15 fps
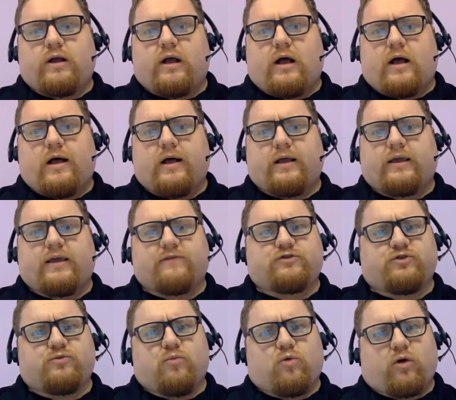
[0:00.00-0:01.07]
uh, gives
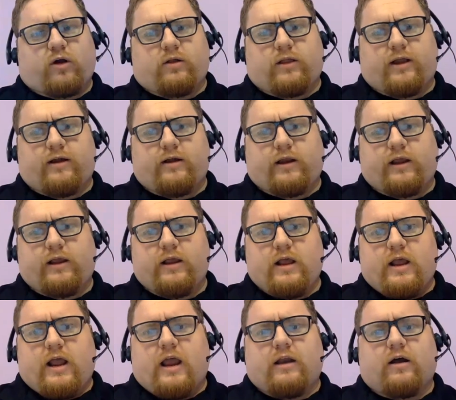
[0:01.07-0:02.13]
you more clarity
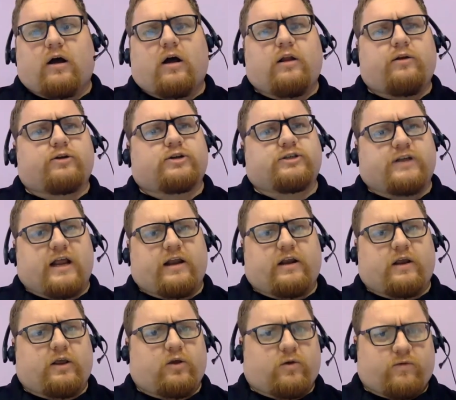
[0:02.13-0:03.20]
into
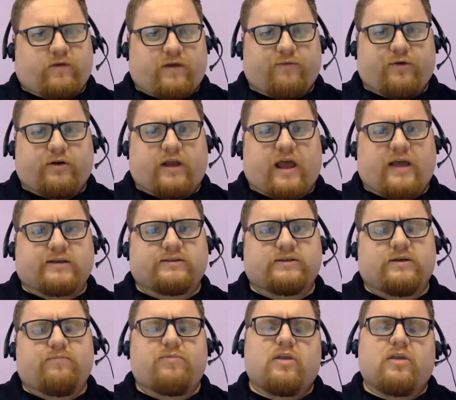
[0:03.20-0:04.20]
understanding your favorite decks.